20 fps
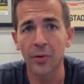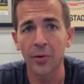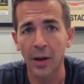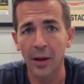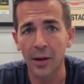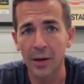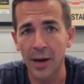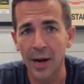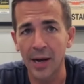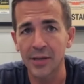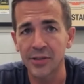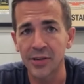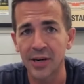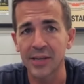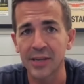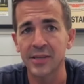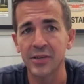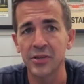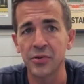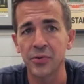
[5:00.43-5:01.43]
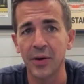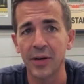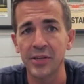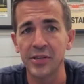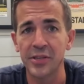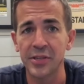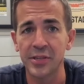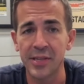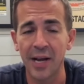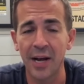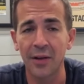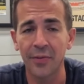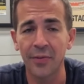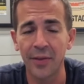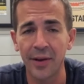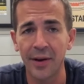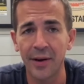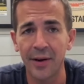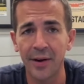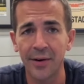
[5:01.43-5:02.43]
uh, contract situations out
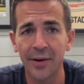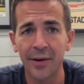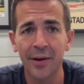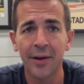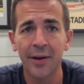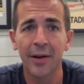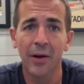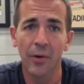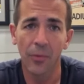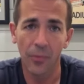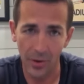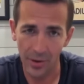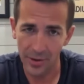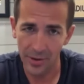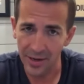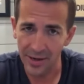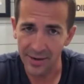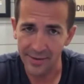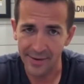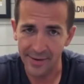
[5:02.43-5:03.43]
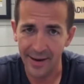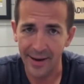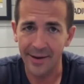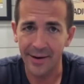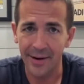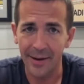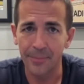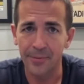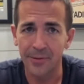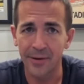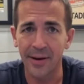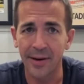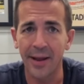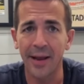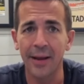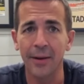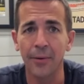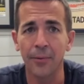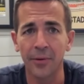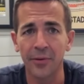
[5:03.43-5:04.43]
there. One got tied up
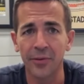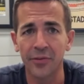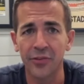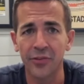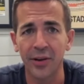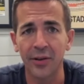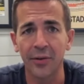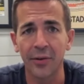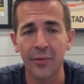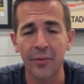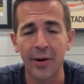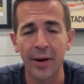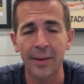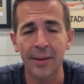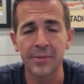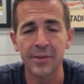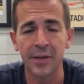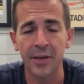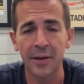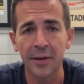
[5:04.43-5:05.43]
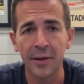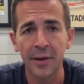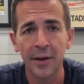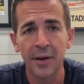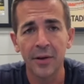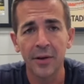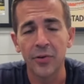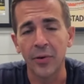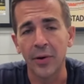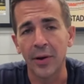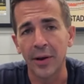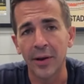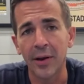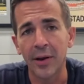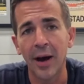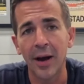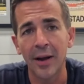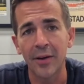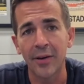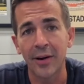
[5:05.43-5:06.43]
today with Jalen Ramsey doing a
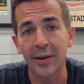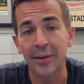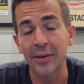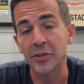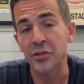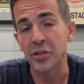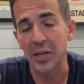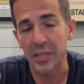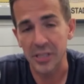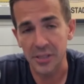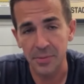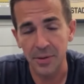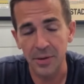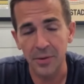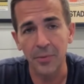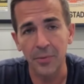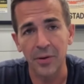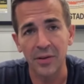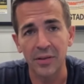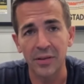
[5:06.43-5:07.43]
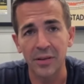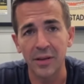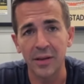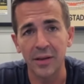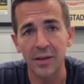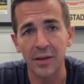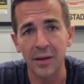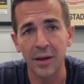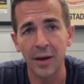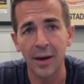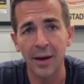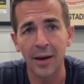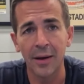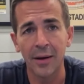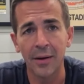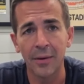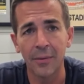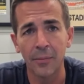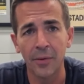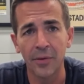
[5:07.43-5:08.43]
contract adjustment with the
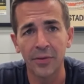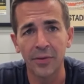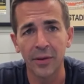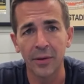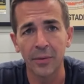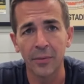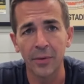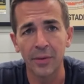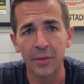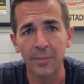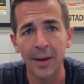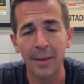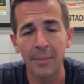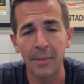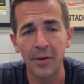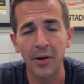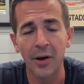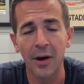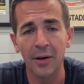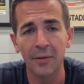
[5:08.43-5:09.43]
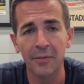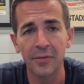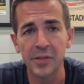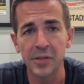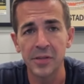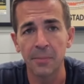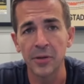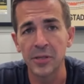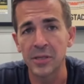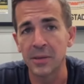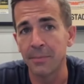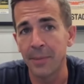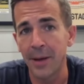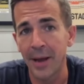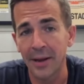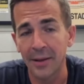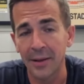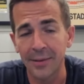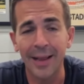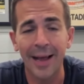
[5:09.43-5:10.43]
uh, with the with the Miami Dolphins that puts him
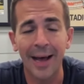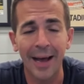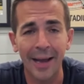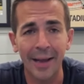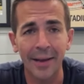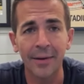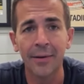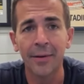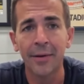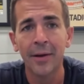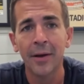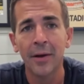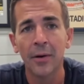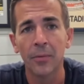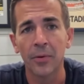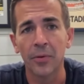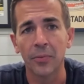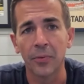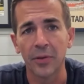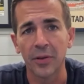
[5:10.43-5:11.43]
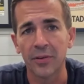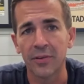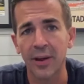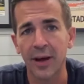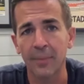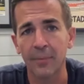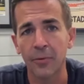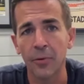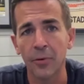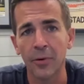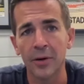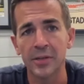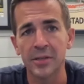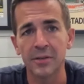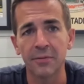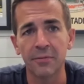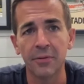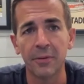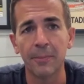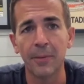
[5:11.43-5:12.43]
back in line with what the top corners
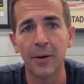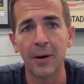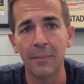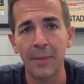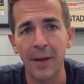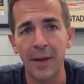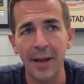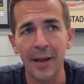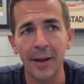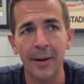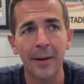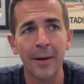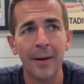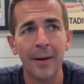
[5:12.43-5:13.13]
in football make.